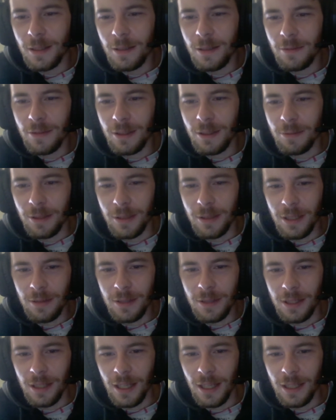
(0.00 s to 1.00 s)
But when it
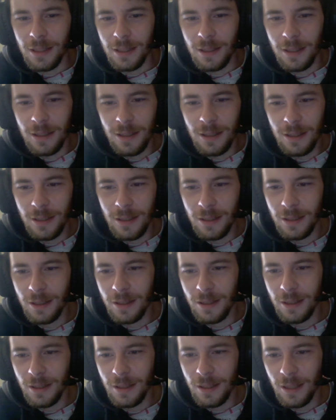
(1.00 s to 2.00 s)
comes to that,
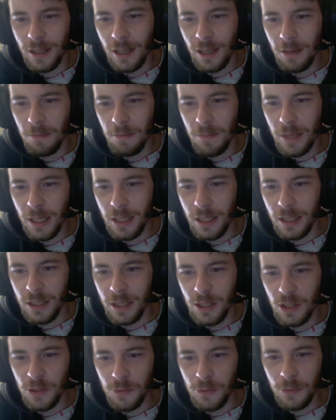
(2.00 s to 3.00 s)
I'll make it
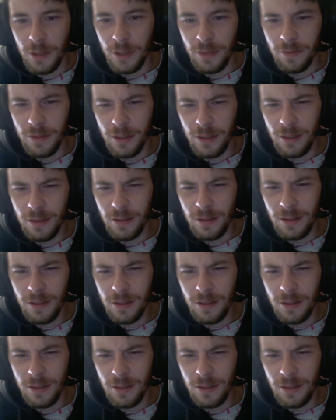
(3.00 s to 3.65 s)
swift.